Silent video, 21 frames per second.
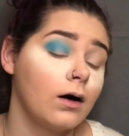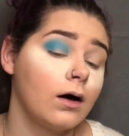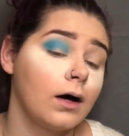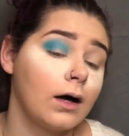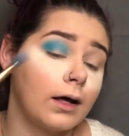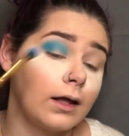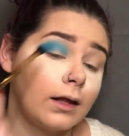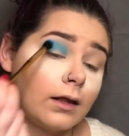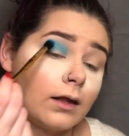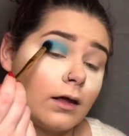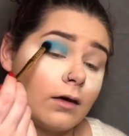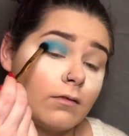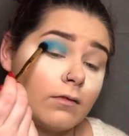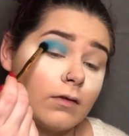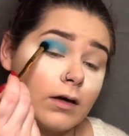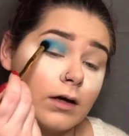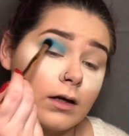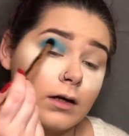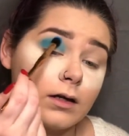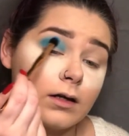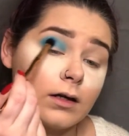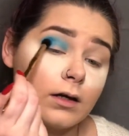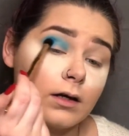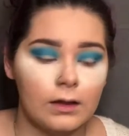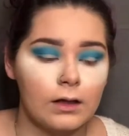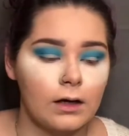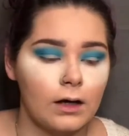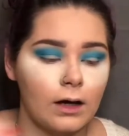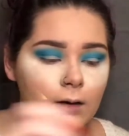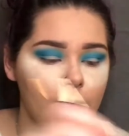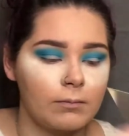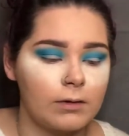I love it.
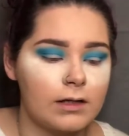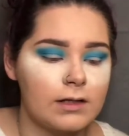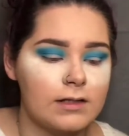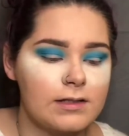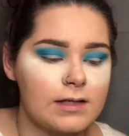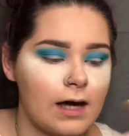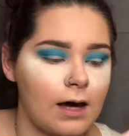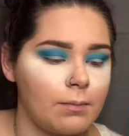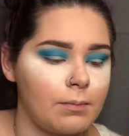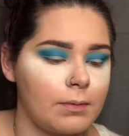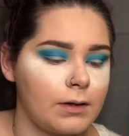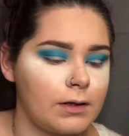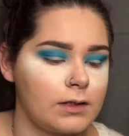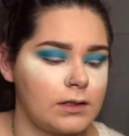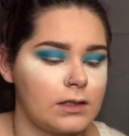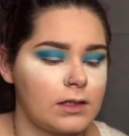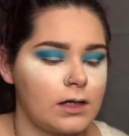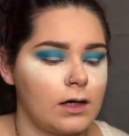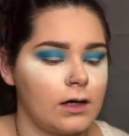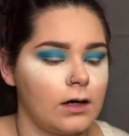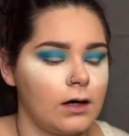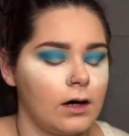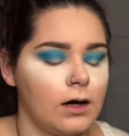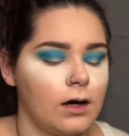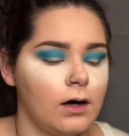I'm going to tap into,